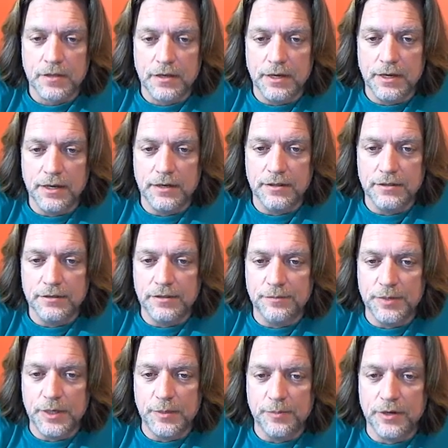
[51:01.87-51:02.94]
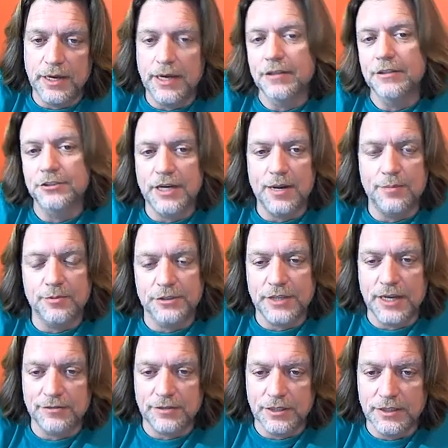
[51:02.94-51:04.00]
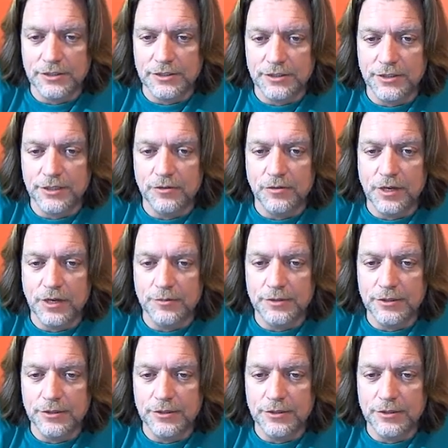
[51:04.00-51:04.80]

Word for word: And the people out in the shop will just have to listen to it while I'm